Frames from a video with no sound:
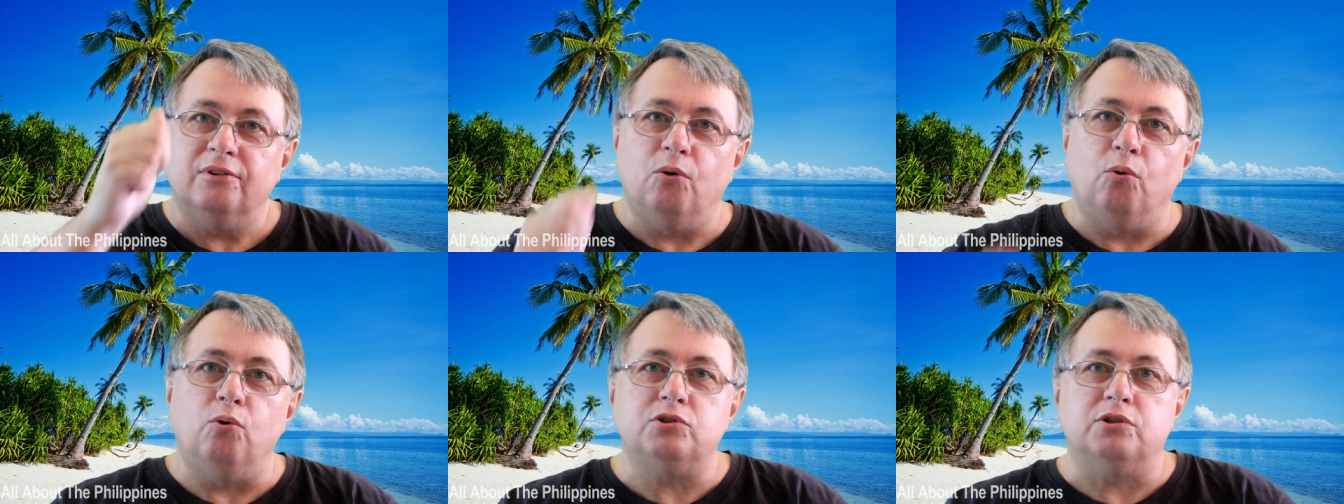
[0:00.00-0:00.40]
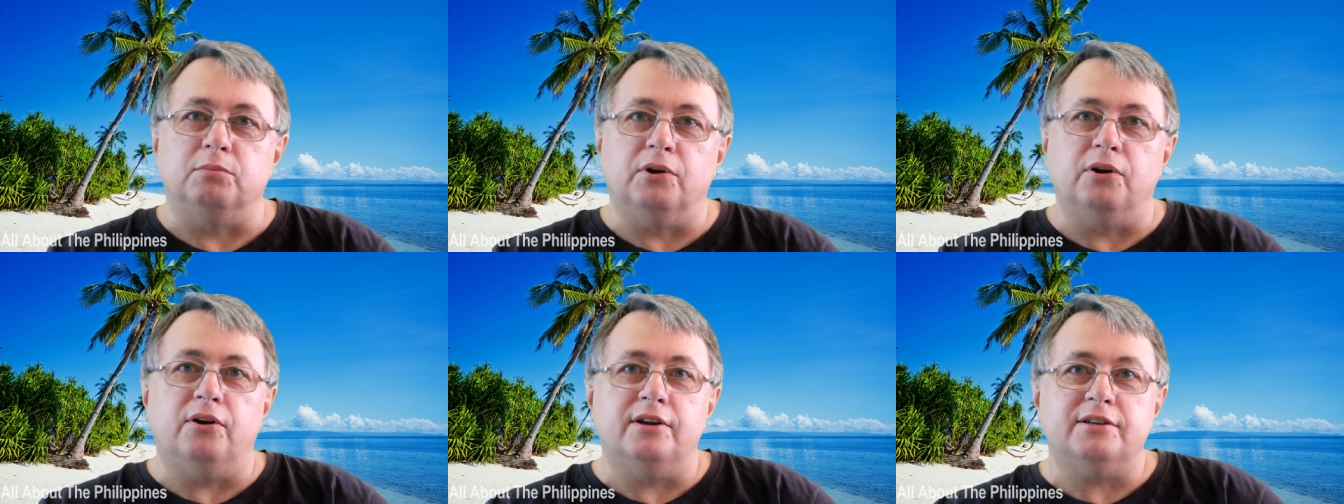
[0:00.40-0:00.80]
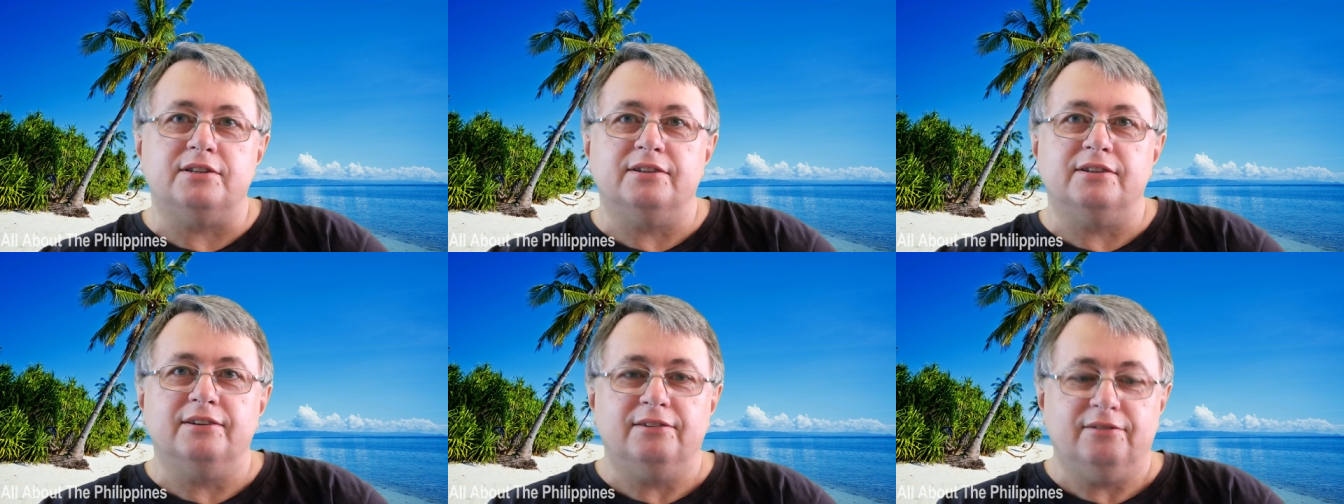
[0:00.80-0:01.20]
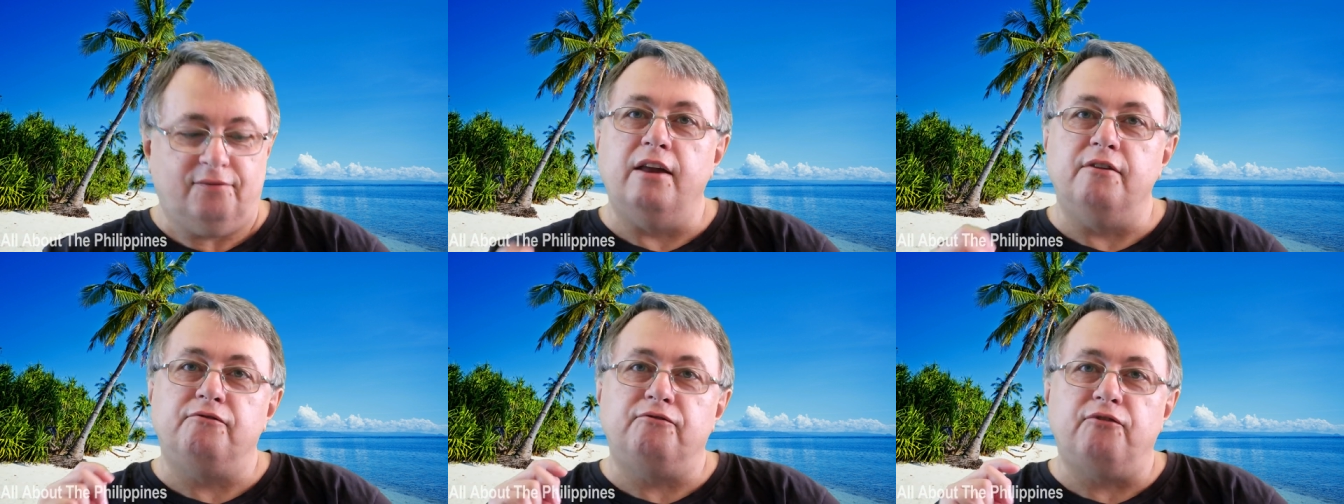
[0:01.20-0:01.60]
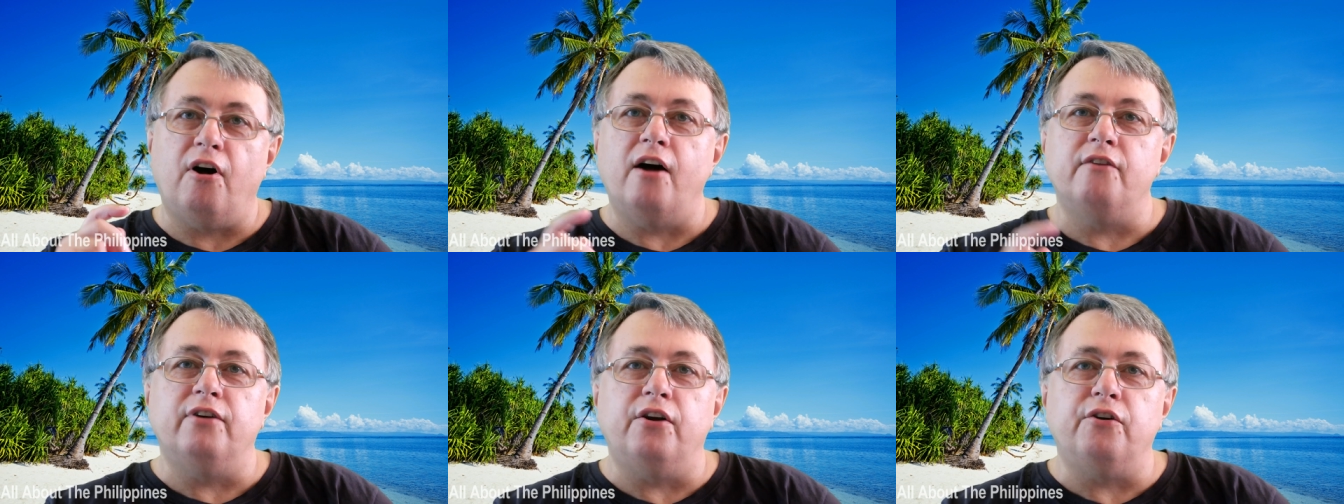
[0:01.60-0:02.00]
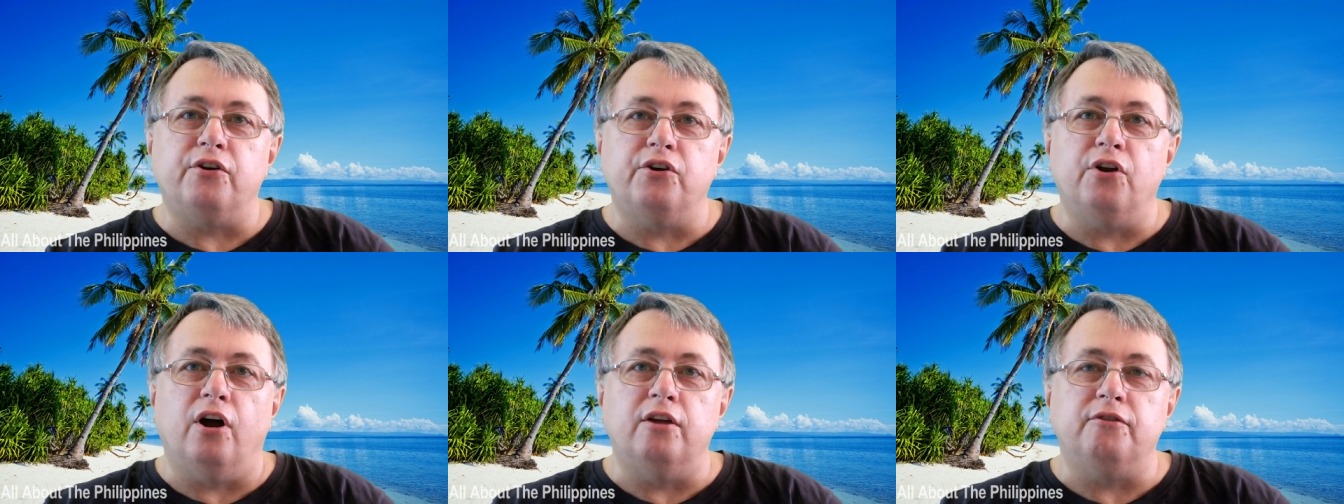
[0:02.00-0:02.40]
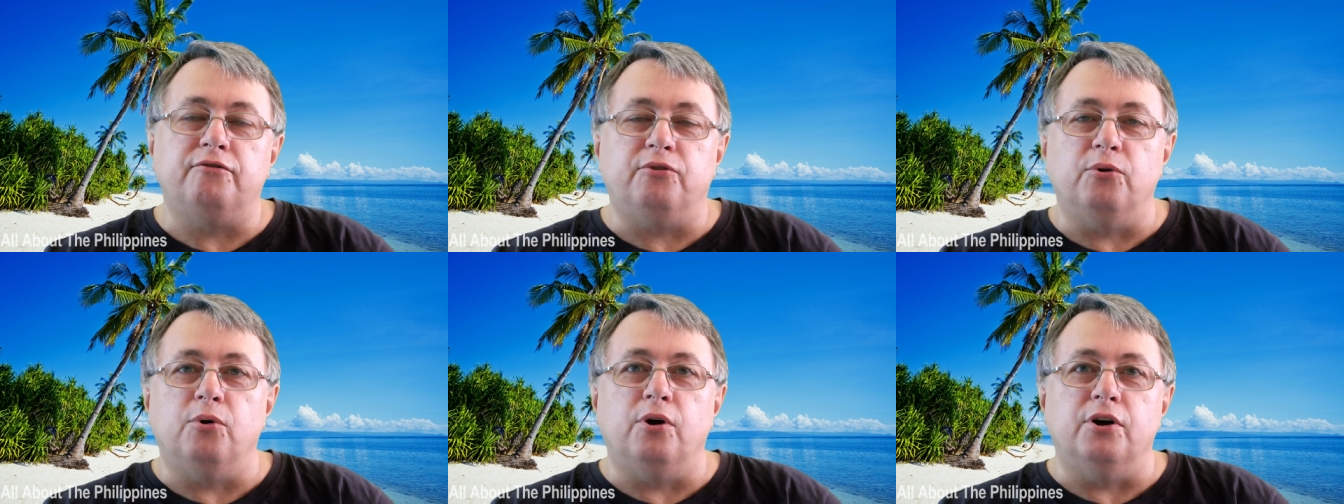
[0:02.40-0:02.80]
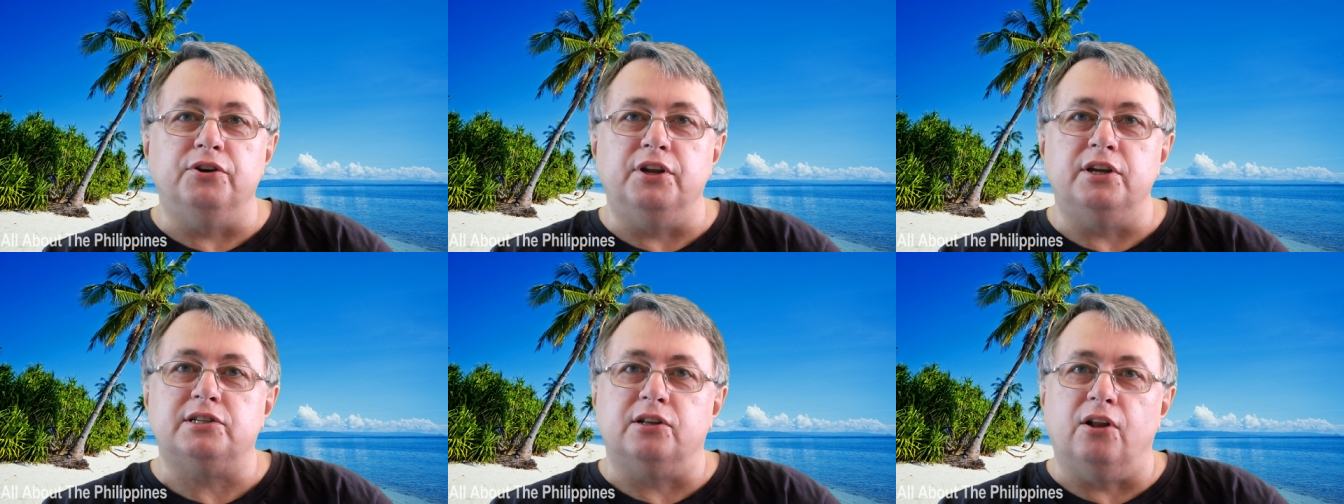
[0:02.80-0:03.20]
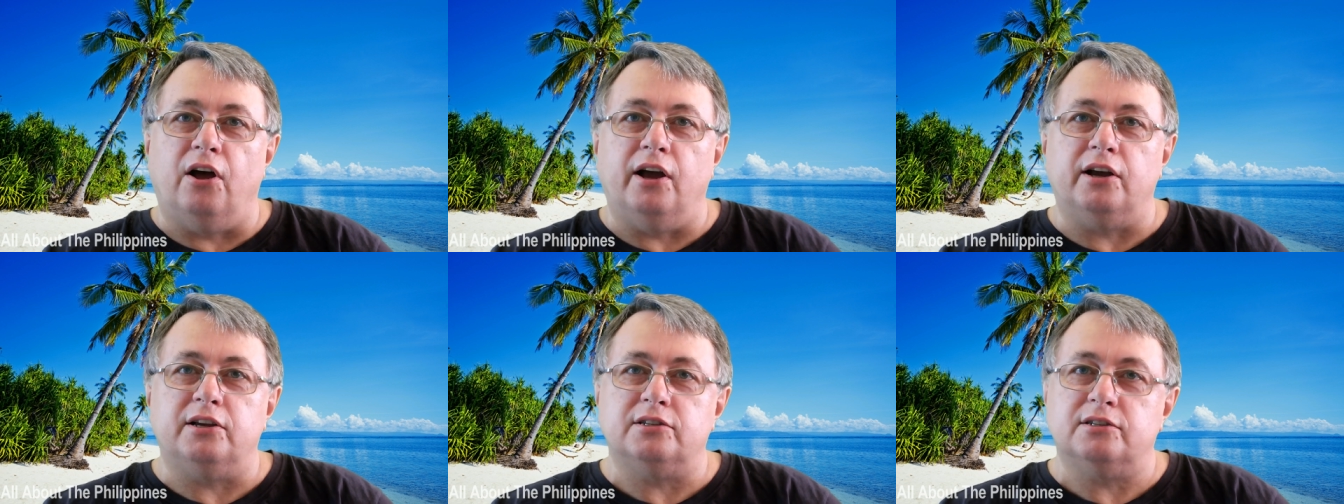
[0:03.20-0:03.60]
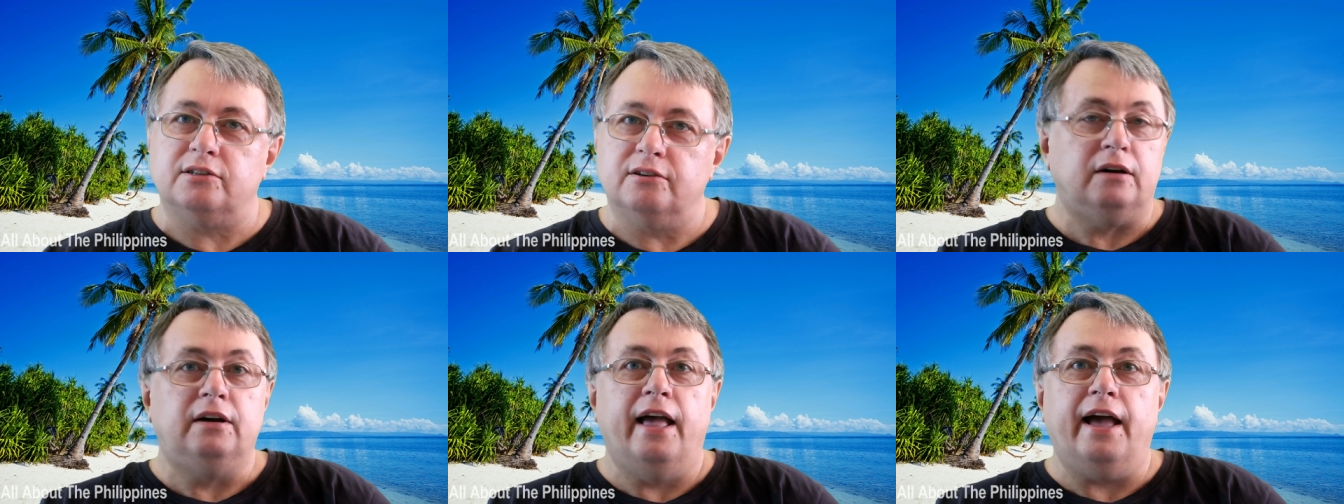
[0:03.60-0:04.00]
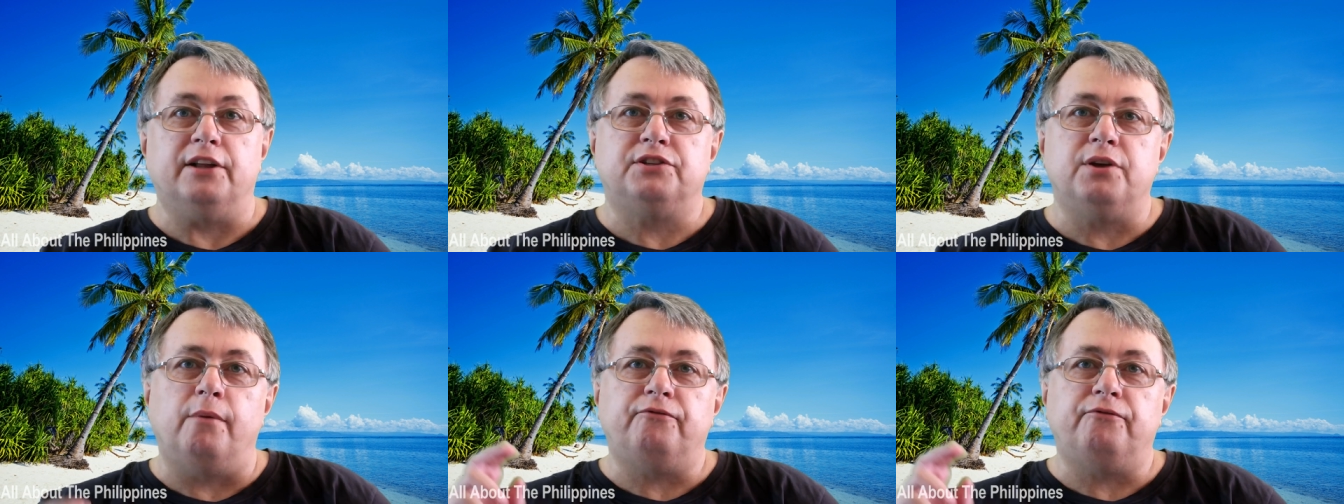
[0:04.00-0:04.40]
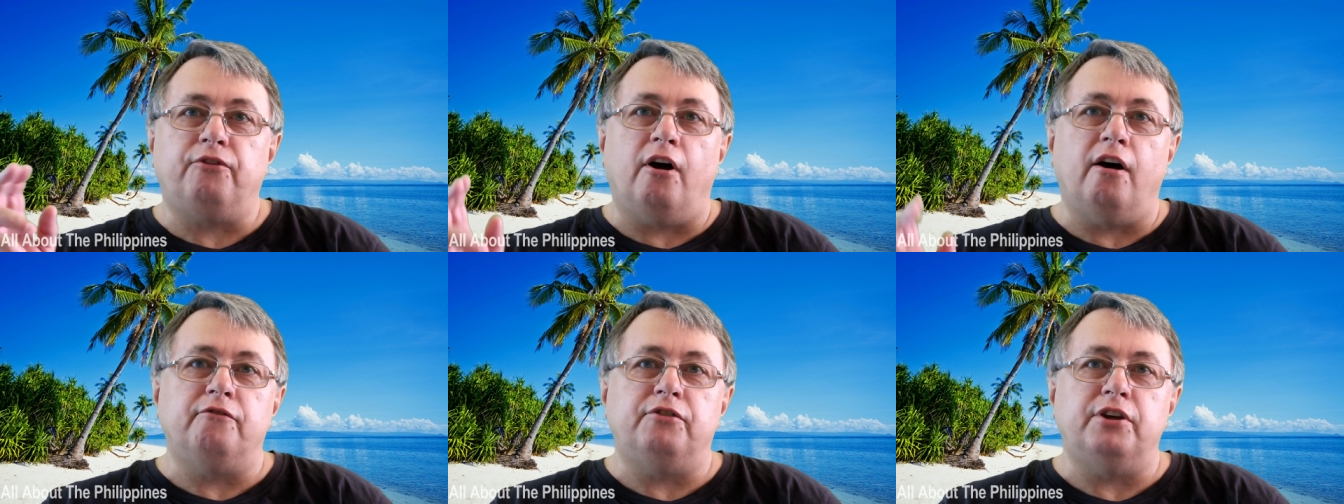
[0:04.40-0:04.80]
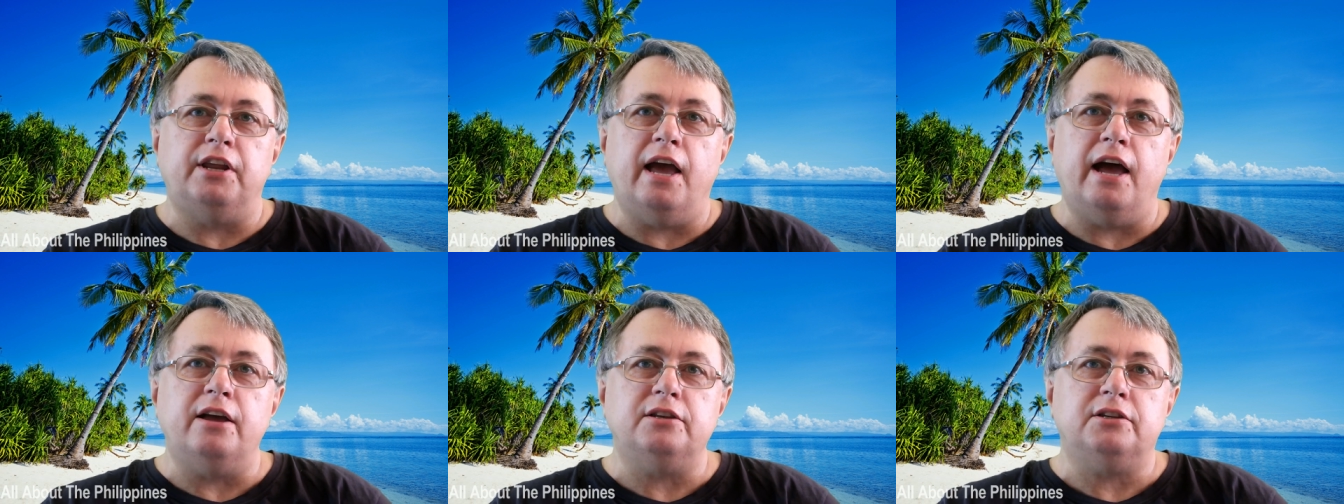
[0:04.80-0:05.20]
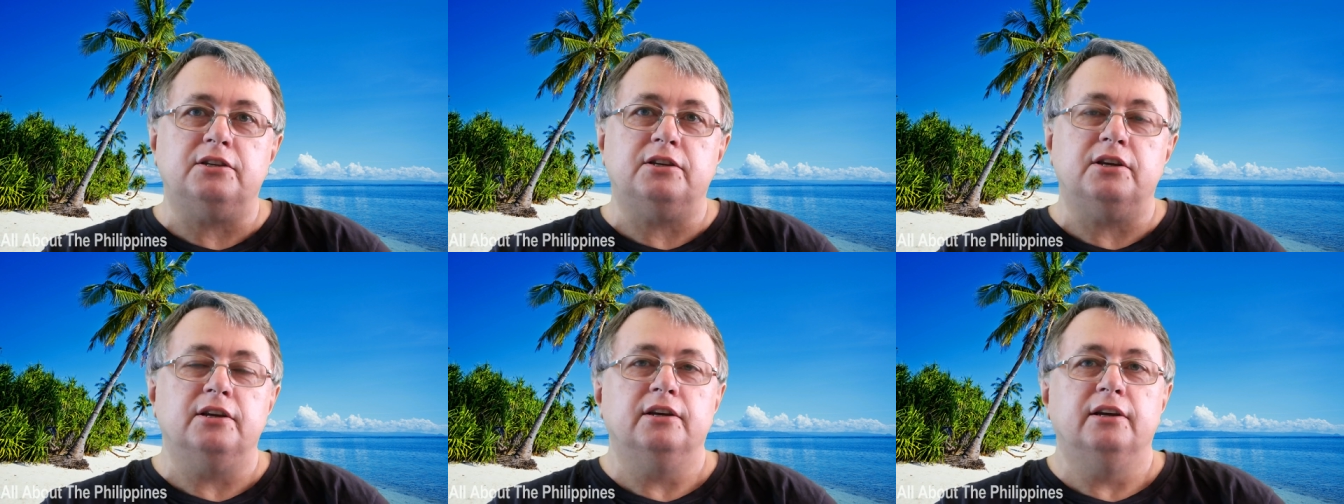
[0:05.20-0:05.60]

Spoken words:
Awesome, guys. And 594 dislikes. Our top five videos